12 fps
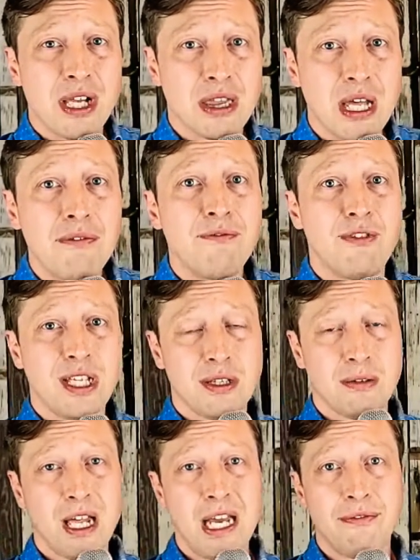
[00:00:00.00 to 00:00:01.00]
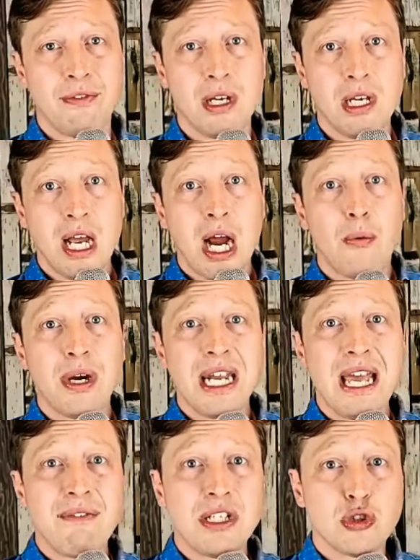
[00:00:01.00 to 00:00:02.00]
a love-filled life? Are we going
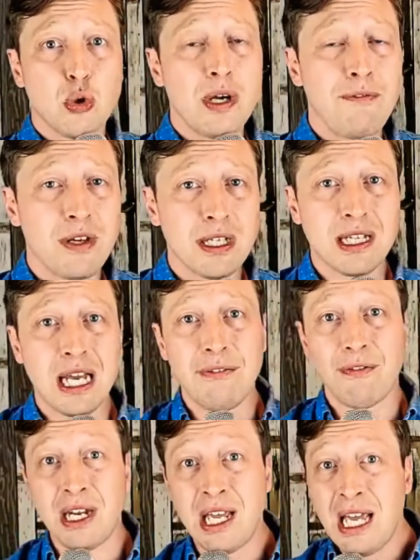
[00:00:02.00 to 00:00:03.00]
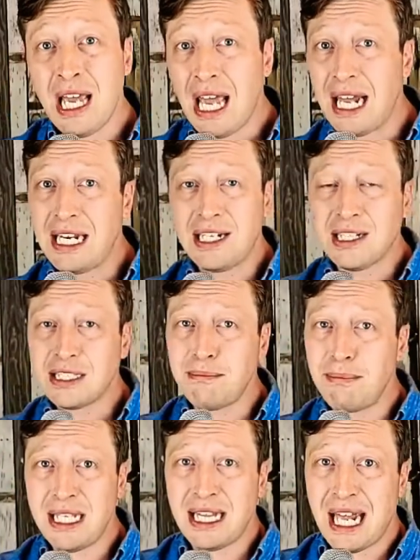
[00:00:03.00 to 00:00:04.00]
to have a joy-filled life? And it
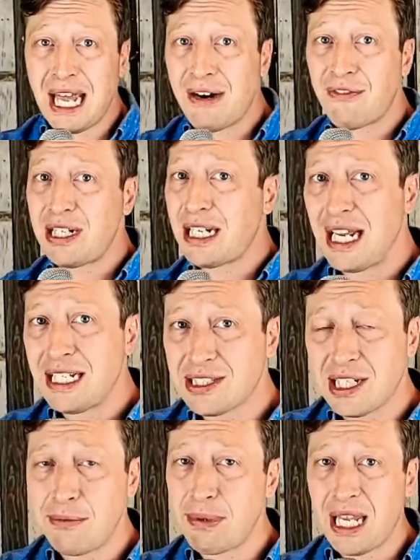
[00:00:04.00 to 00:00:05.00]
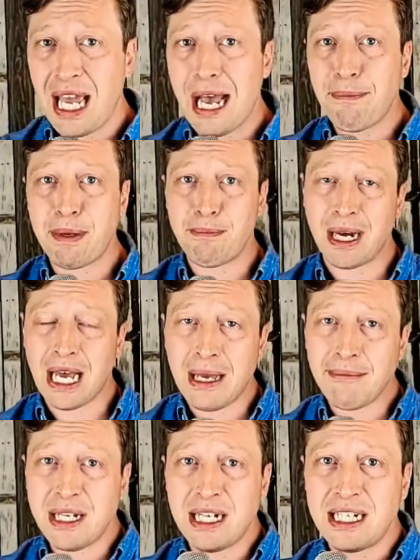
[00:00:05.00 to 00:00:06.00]
doesn't mean that every day is going to be happy, but
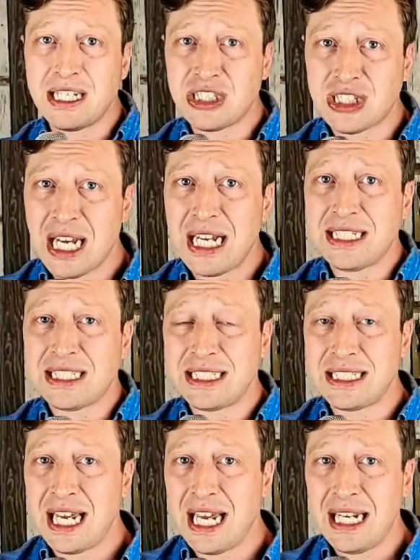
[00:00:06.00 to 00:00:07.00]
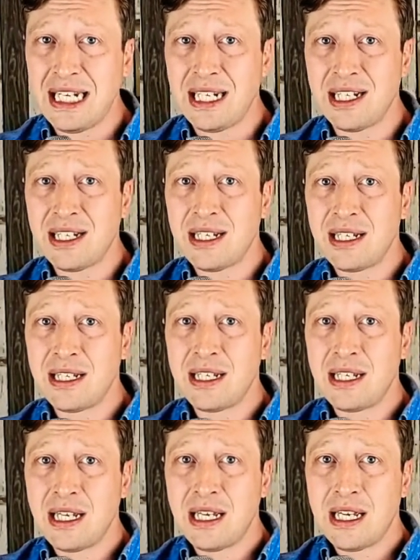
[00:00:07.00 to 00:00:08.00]
I'm going to decide today
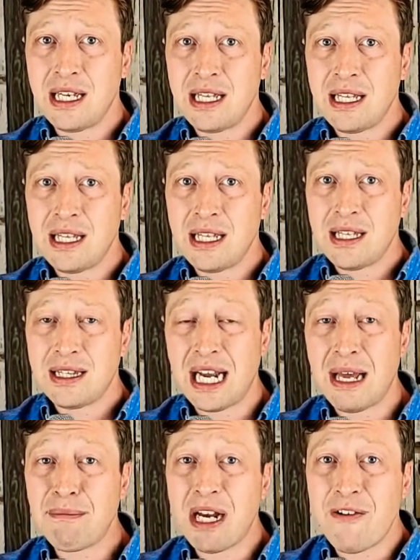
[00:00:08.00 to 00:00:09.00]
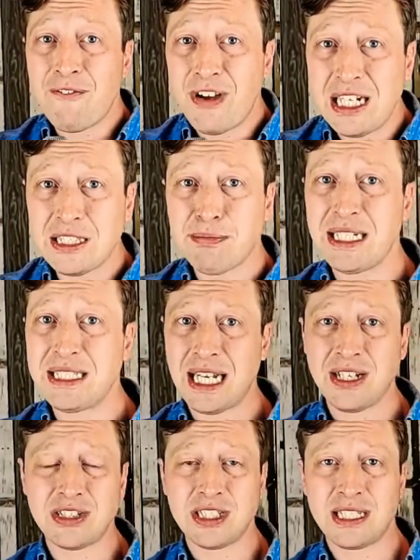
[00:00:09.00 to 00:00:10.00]
that I'm going to face my
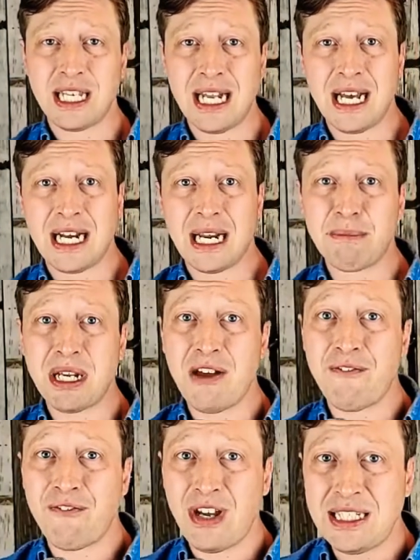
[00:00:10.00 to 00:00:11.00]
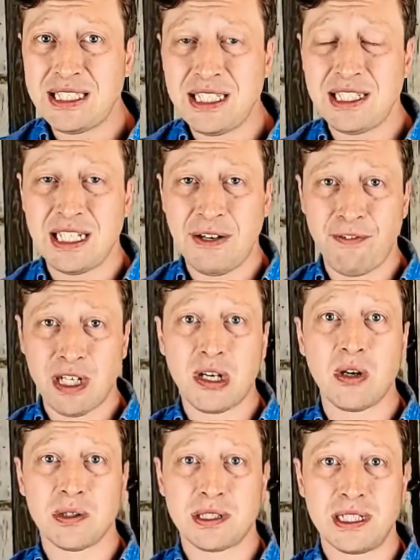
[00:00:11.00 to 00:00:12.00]
challenges head on. I'm going to face these
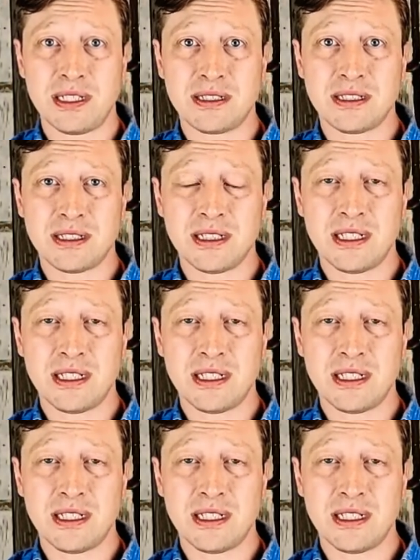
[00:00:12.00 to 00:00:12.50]
difficulties.